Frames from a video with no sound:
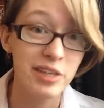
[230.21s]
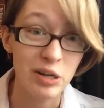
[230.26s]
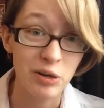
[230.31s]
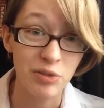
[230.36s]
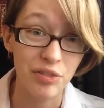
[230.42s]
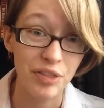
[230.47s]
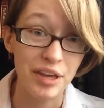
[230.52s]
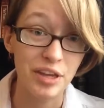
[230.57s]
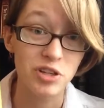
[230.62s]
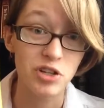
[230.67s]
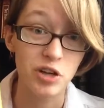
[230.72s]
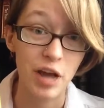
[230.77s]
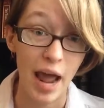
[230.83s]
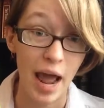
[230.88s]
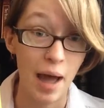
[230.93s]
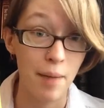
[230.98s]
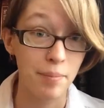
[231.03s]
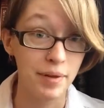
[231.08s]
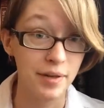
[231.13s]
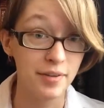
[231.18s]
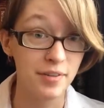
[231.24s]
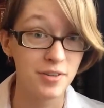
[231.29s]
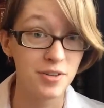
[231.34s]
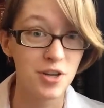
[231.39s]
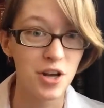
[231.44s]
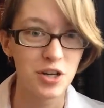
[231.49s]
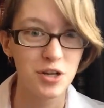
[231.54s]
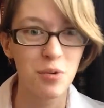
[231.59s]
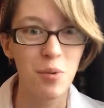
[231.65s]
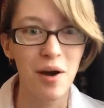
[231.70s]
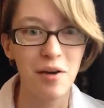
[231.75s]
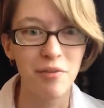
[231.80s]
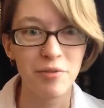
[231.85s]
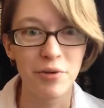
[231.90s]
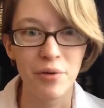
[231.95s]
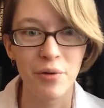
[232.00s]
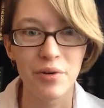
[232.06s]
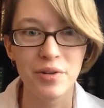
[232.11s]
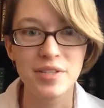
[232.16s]
don't think should happen to
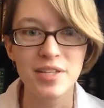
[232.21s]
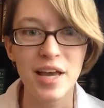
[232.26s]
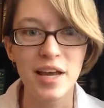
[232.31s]
12-year-olds,